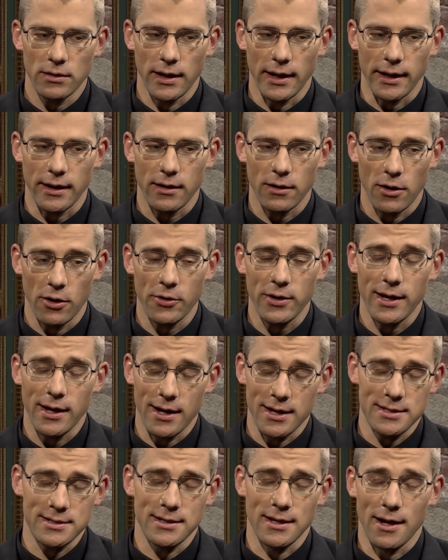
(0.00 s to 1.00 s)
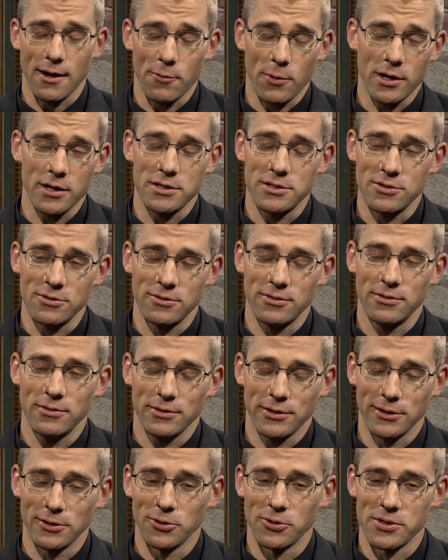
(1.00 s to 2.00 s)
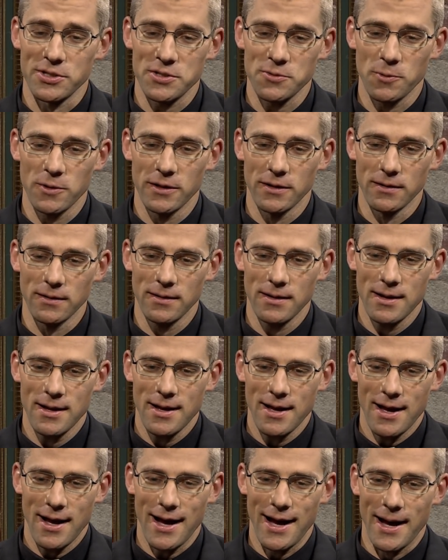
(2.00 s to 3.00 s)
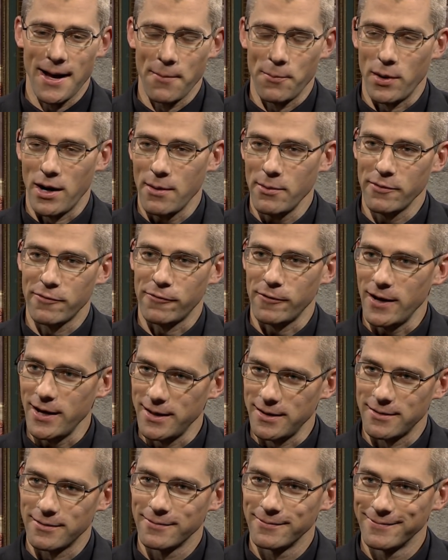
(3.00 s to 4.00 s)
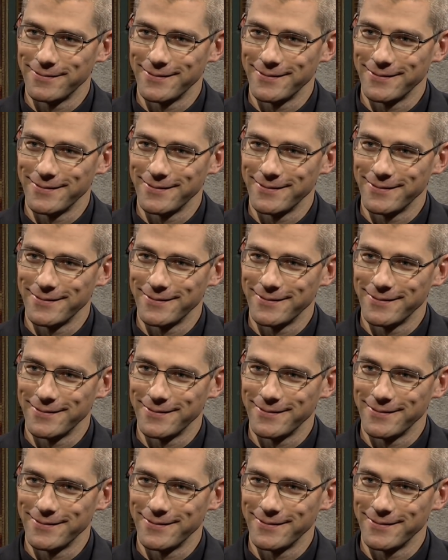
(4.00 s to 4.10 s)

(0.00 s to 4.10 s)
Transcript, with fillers: like, okay, I say I want to do the Lord's will, uh, but I'm afraid.